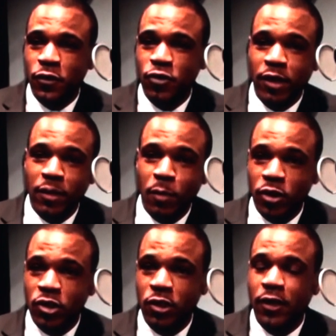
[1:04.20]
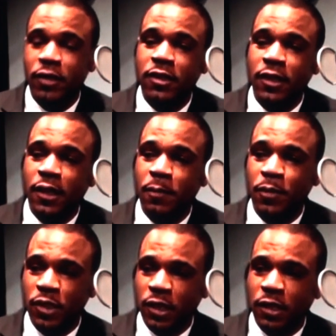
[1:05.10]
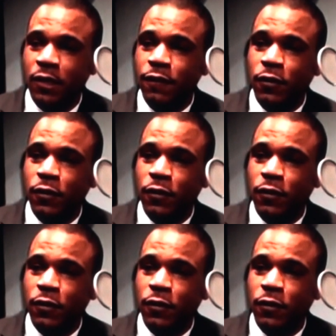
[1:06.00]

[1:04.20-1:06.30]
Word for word: for training martial arts, uh, particularly